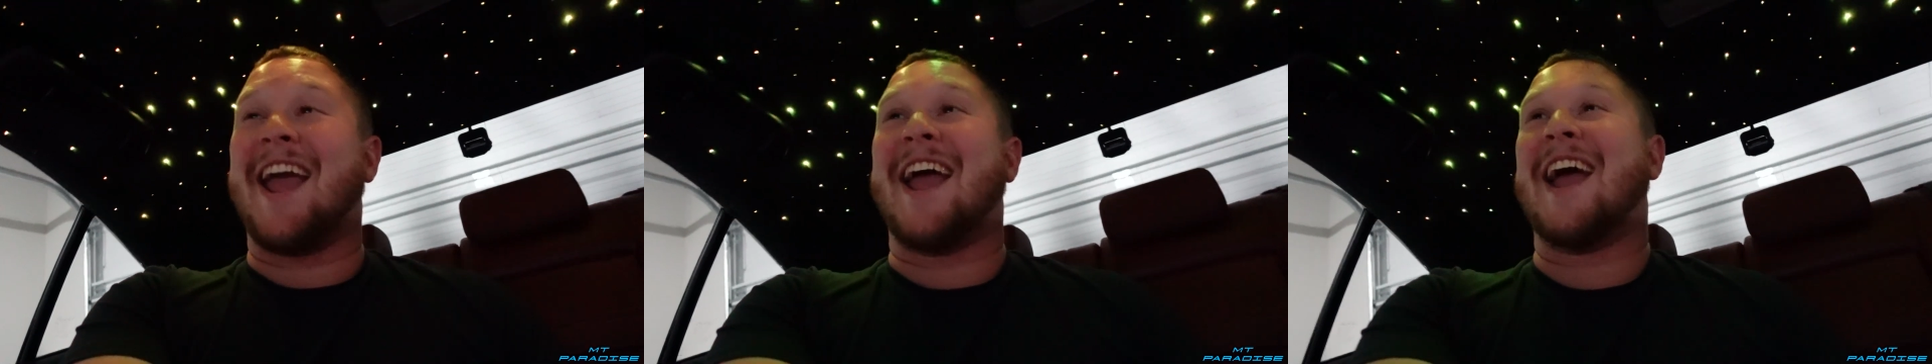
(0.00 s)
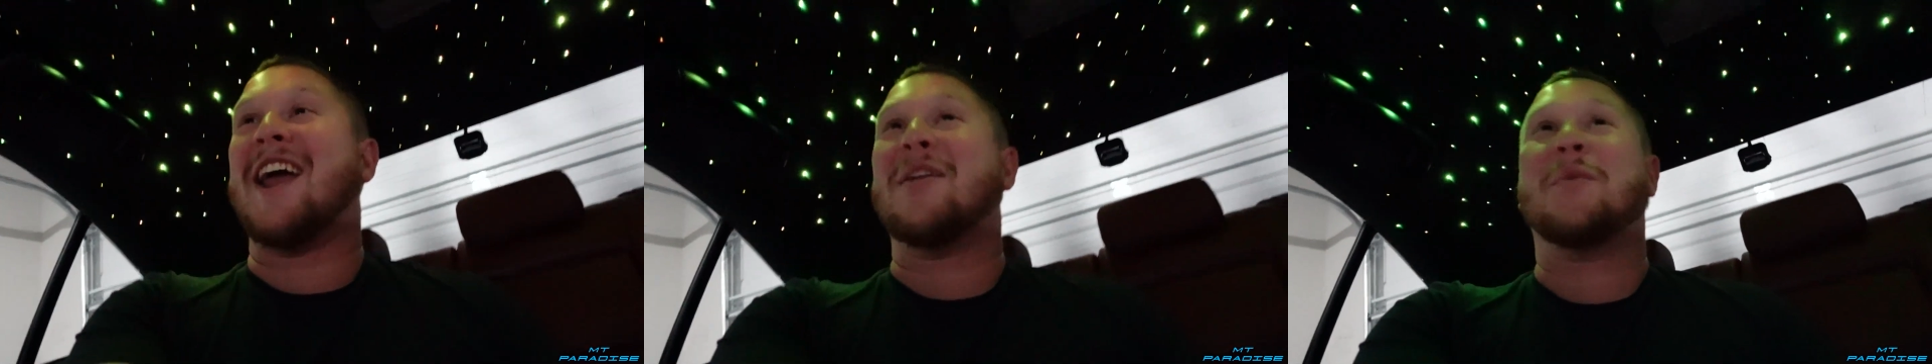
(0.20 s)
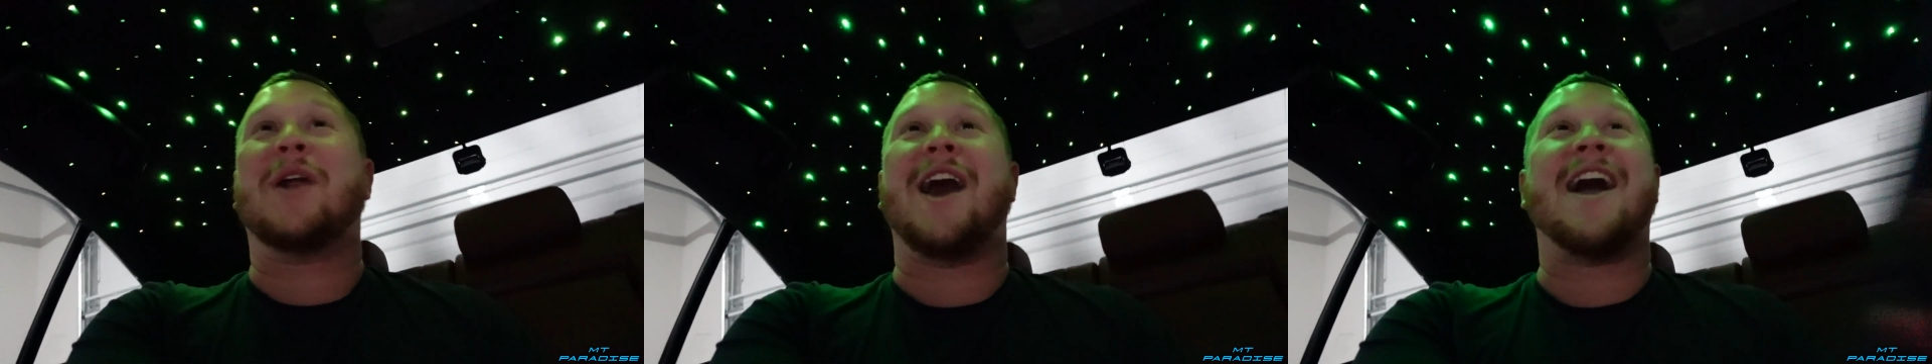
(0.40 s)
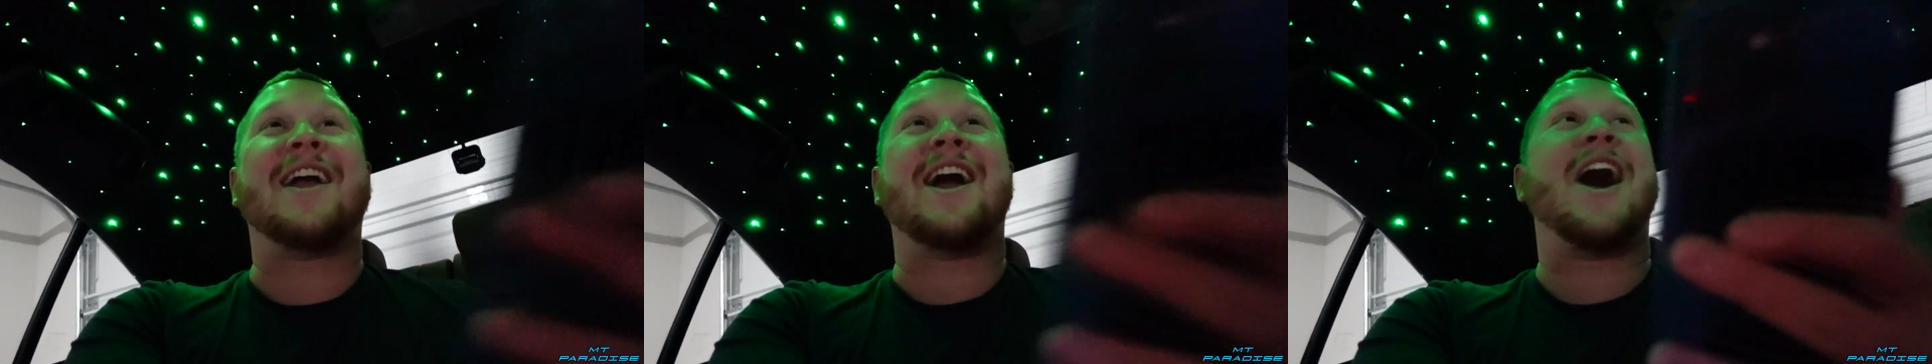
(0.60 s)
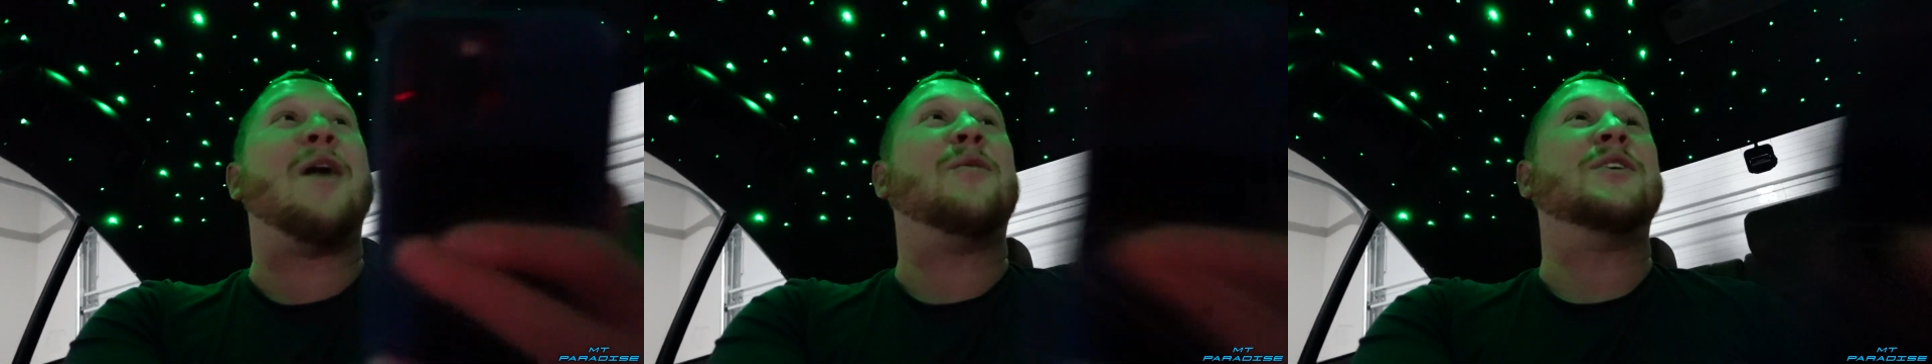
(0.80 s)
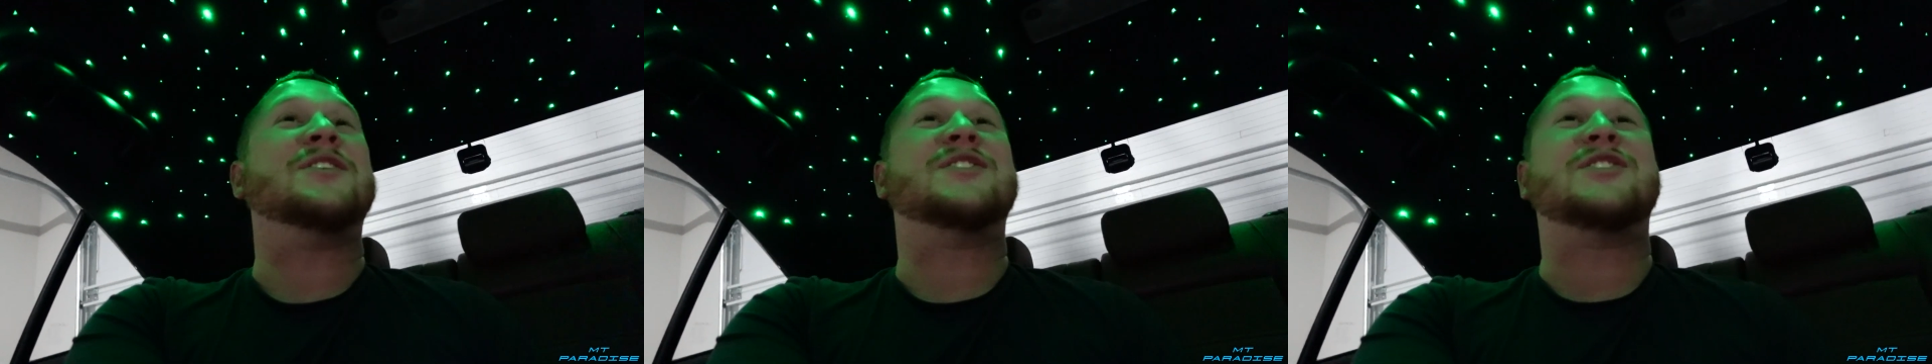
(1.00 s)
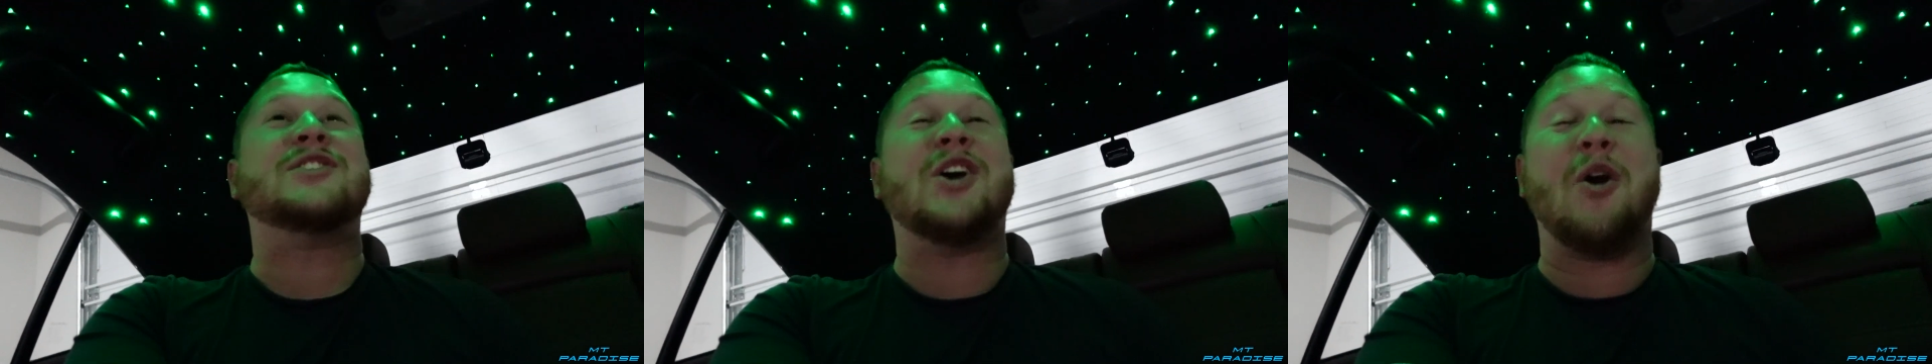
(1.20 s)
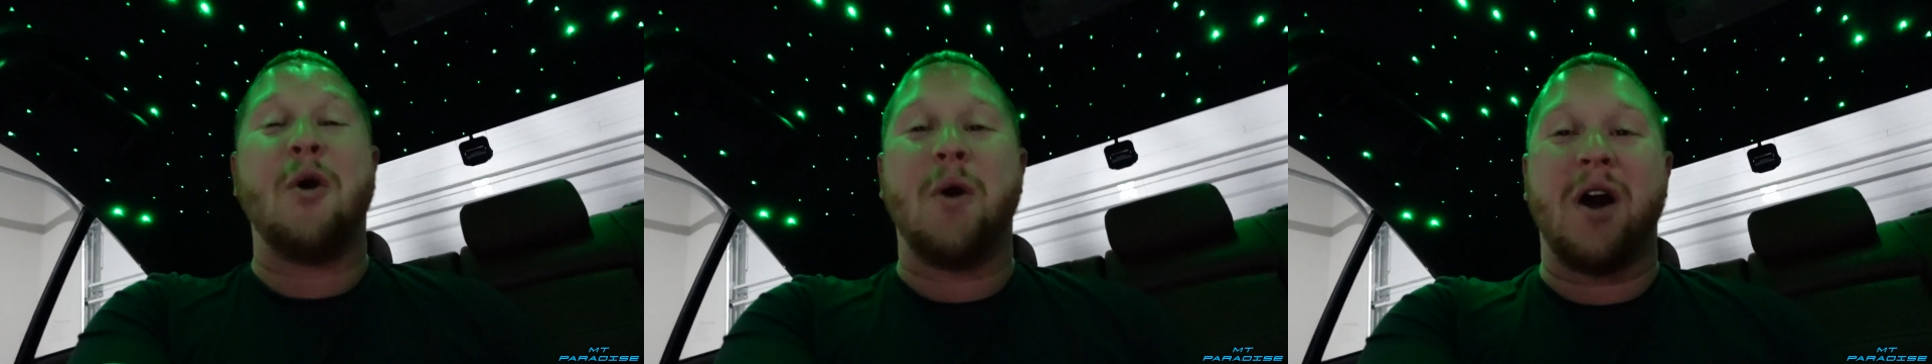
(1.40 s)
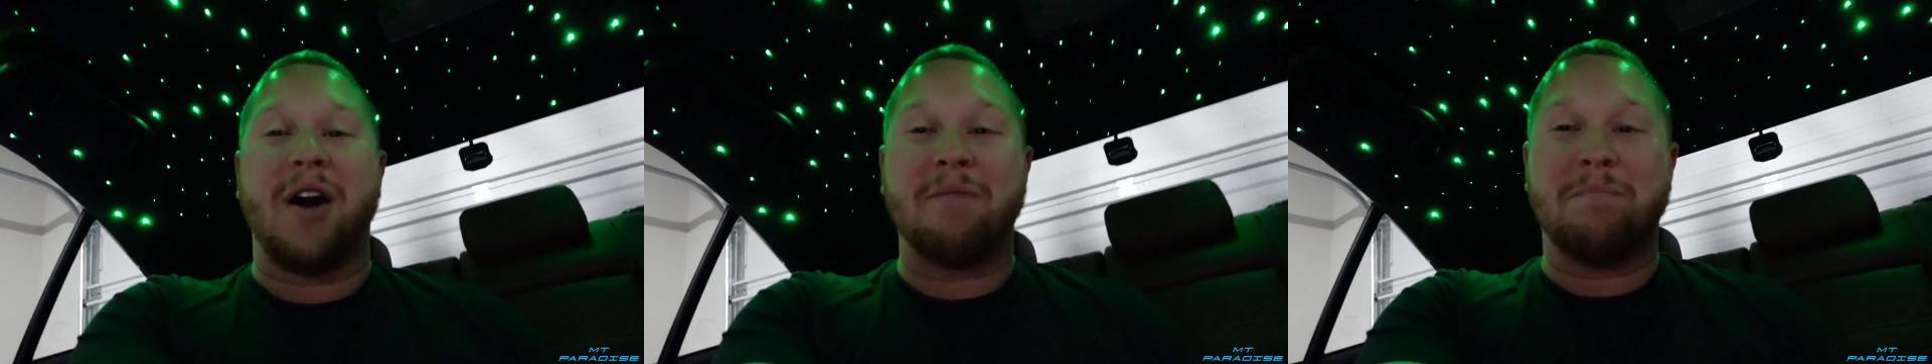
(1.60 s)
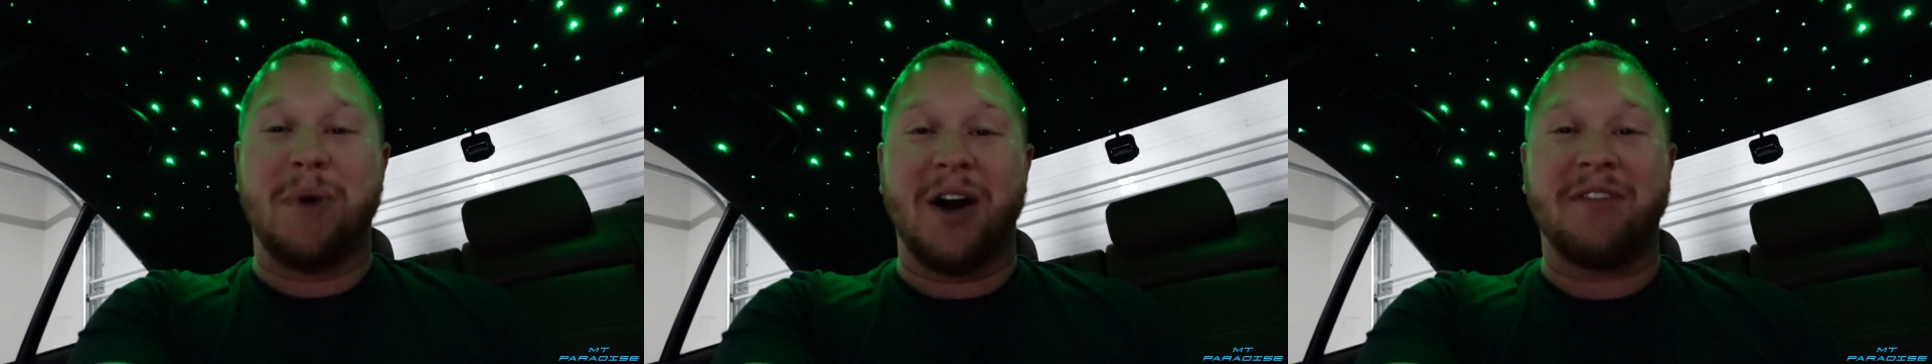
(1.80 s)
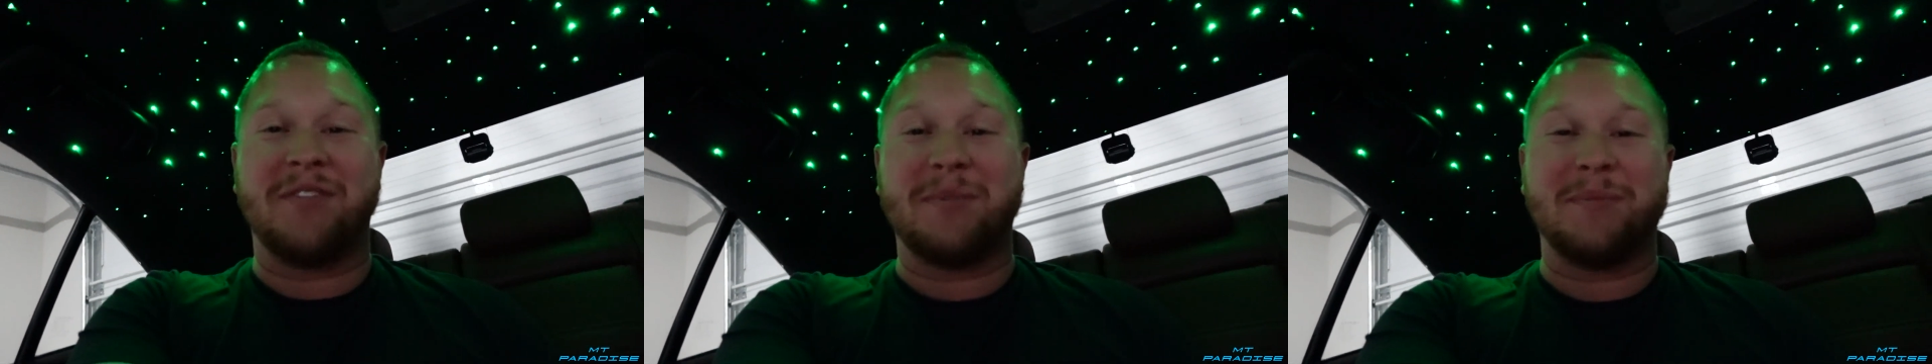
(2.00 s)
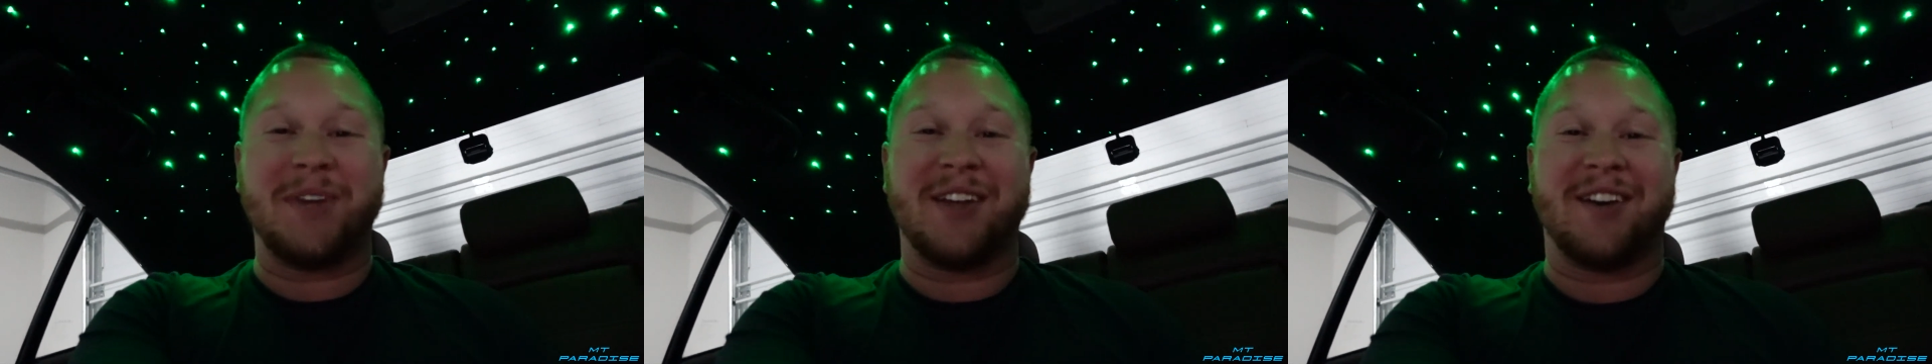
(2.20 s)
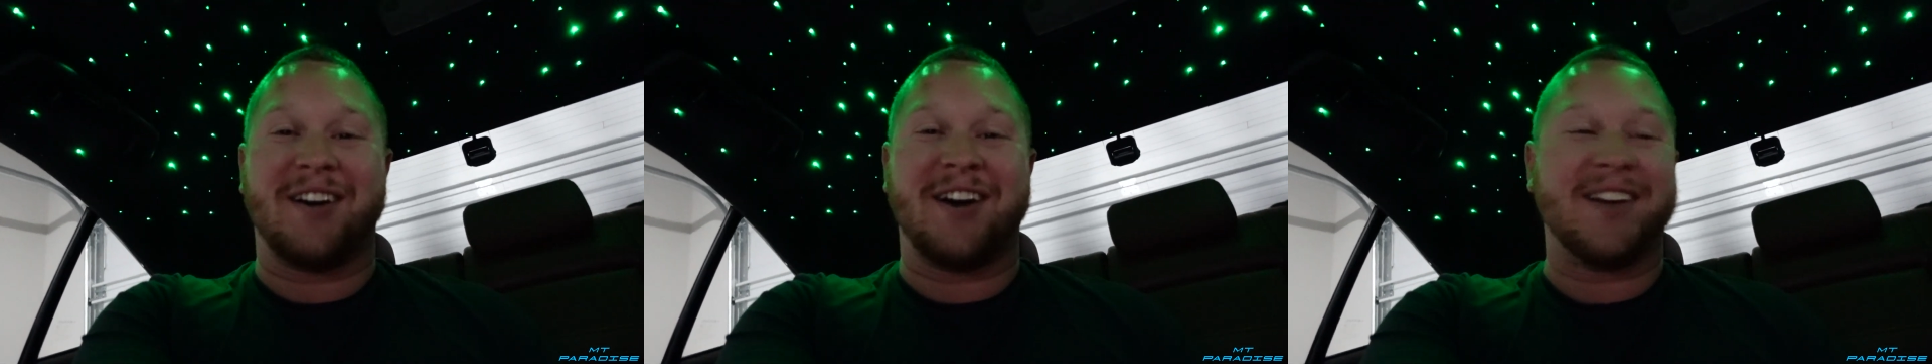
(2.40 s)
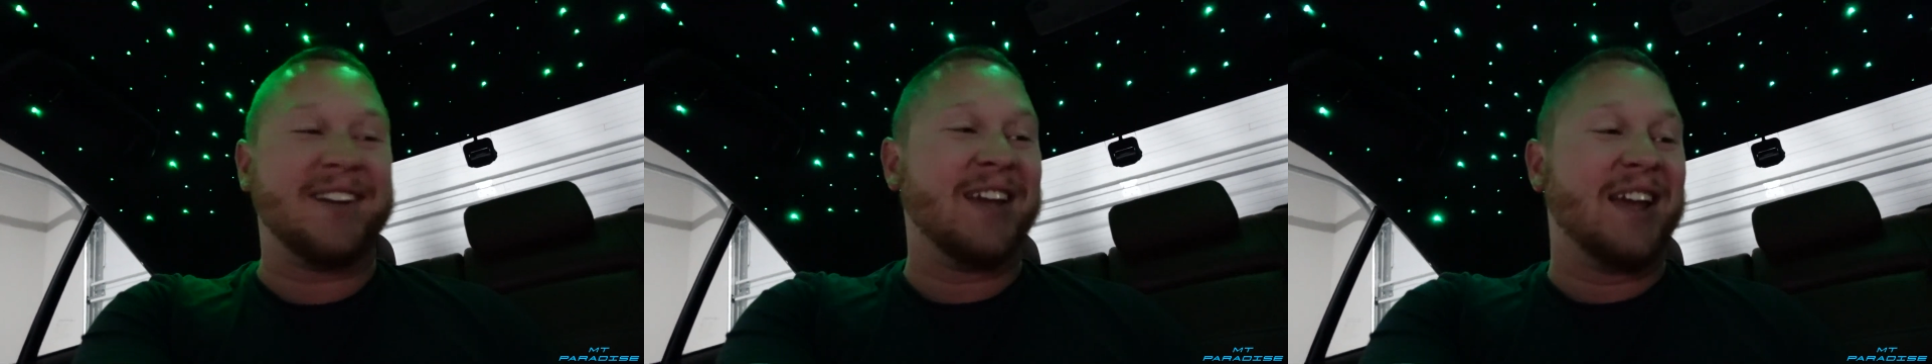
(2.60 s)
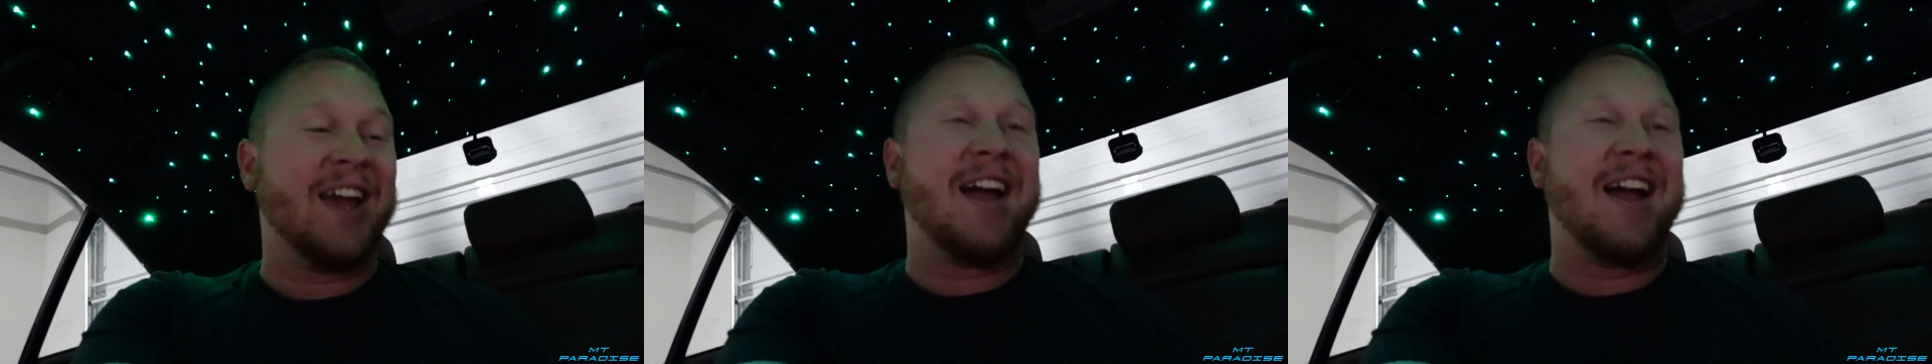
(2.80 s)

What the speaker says: And what I got was so above and beyond.